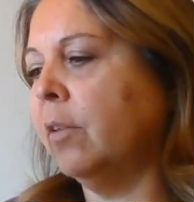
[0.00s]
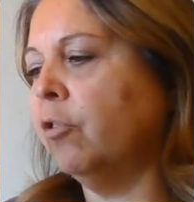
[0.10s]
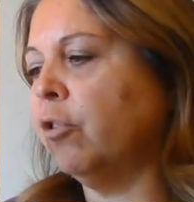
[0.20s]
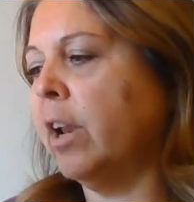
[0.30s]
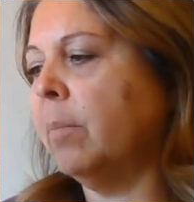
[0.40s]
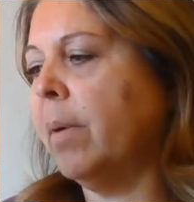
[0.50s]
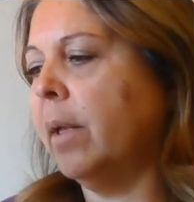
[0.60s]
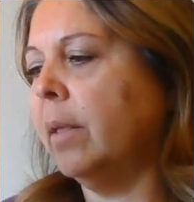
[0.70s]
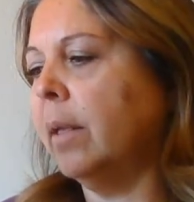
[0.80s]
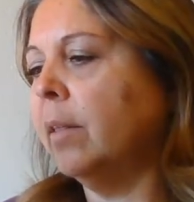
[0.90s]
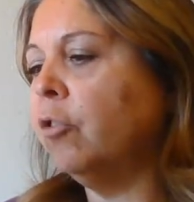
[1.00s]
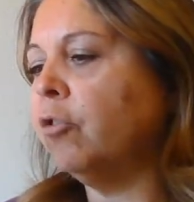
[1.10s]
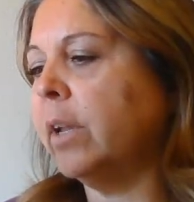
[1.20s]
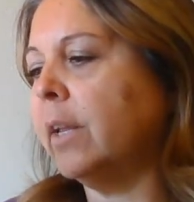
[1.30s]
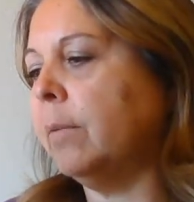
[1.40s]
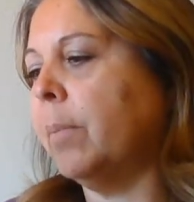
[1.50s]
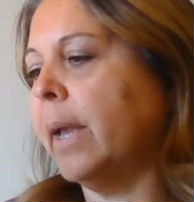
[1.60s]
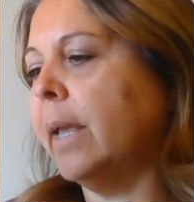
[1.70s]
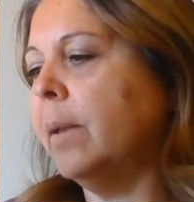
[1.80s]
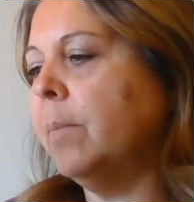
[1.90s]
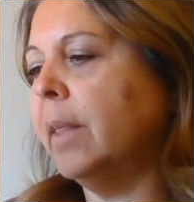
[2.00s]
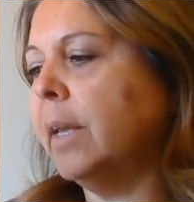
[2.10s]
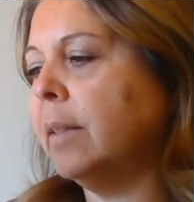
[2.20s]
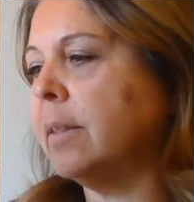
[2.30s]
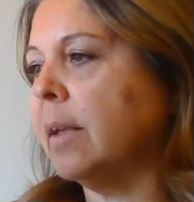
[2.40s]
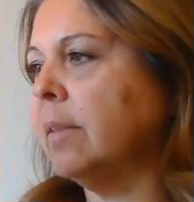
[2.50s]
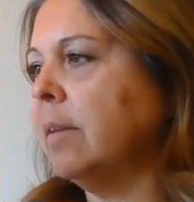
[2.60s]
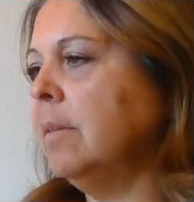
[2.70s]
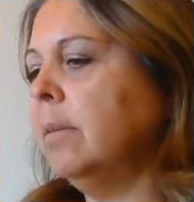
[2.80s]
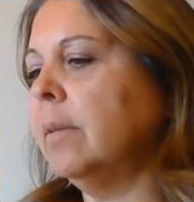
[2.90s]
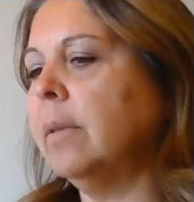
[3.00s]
illustrated by Emily Sutton.